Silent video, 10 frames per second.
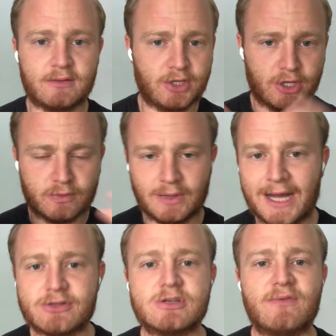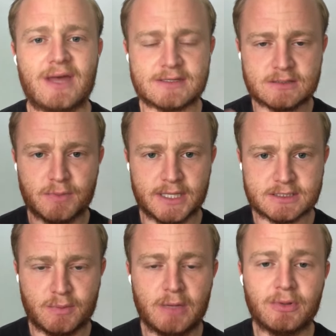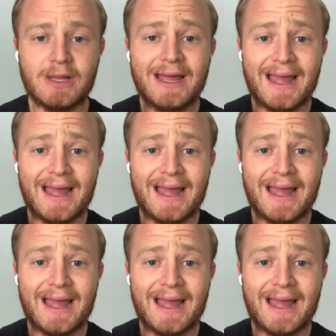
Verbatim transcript: you know, hundreds of thousands, millions of people,